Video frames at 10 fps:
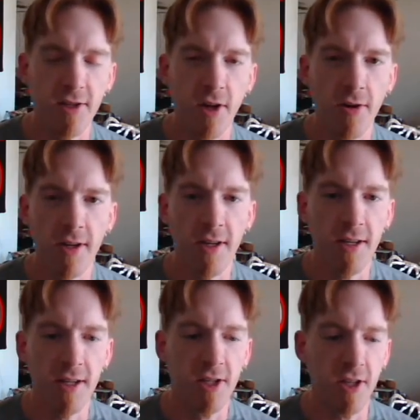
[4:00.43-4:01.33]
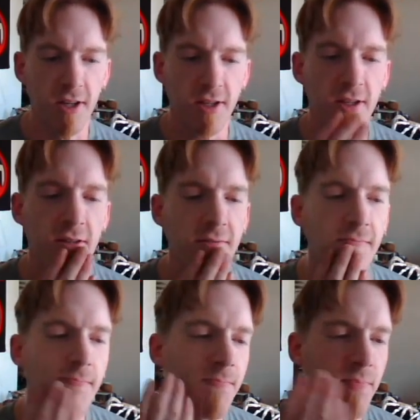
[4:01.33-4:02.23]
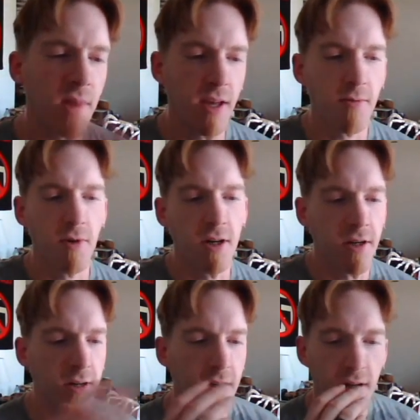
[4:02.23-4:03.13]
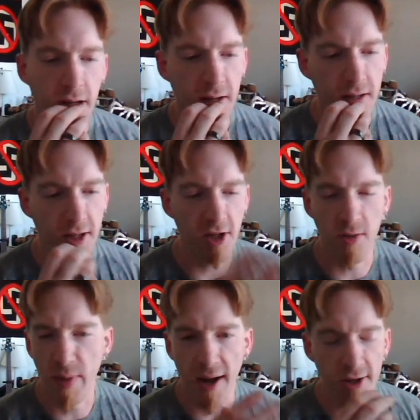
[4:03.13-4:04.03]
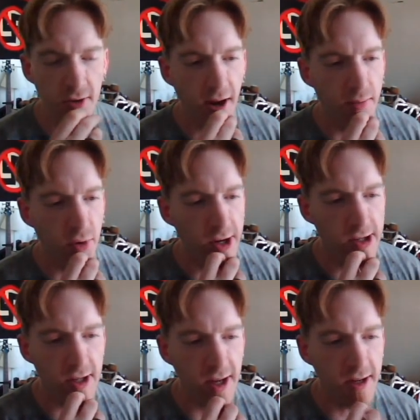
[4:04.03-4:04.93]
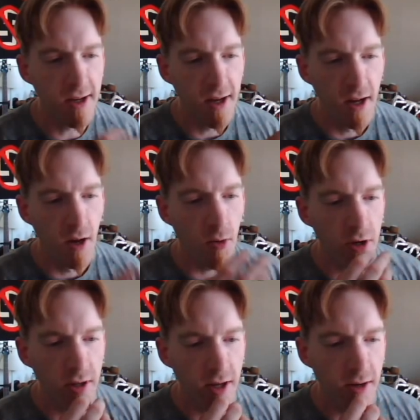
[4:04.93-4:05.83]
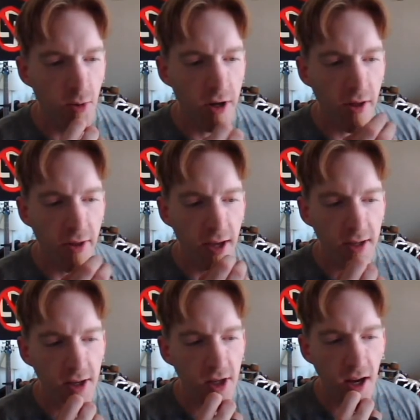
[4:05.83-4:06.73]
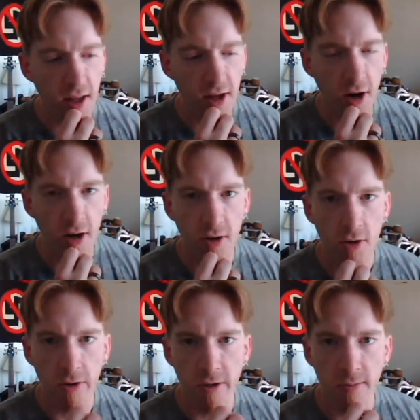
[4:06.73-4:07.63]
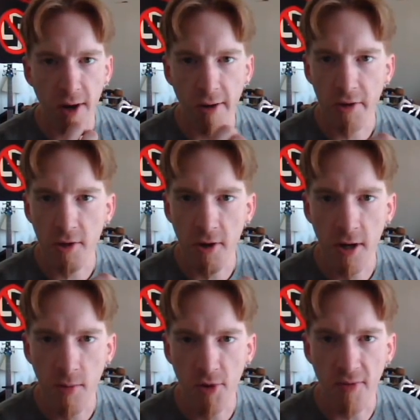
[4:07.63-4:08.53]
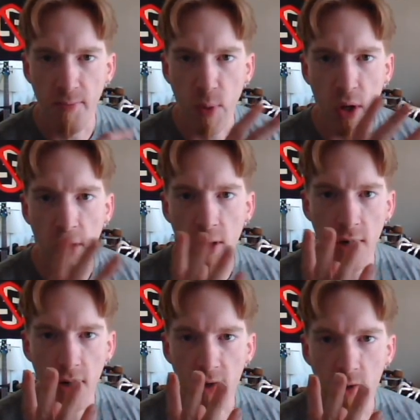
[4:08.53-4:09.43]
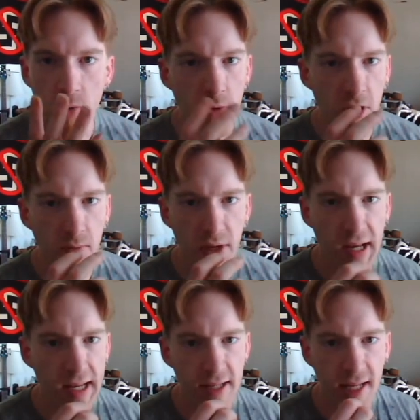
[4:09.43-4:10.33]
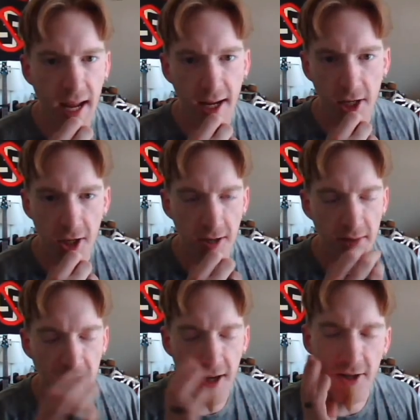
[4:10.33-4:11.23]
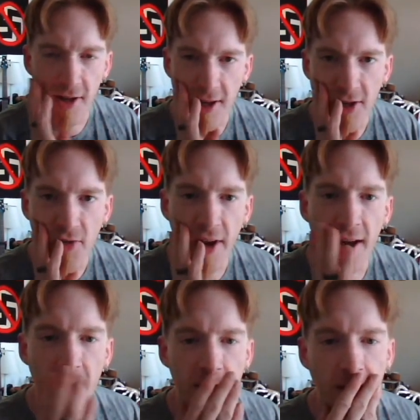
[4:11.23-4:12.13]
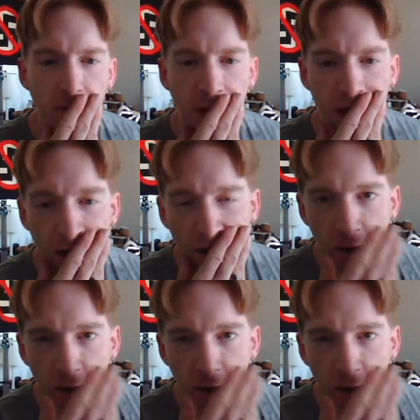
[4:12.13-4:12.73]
so it's just like, just to bounce around points again, one of the things they cite in the article is about a certain number of birds could be at danger because of these fans. And I'm like,